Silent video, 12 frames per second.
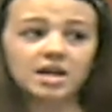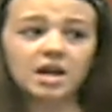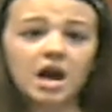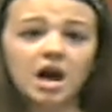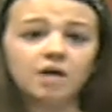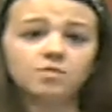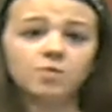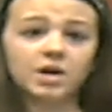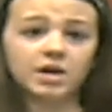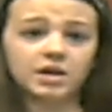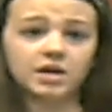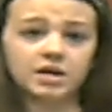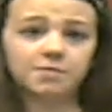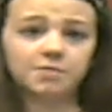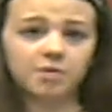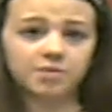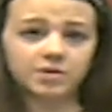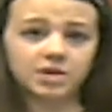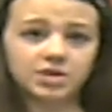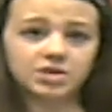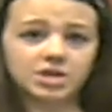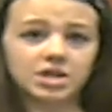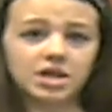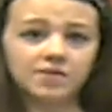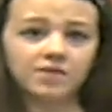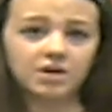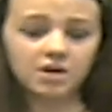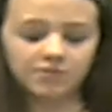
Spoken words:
an unrecognized population giving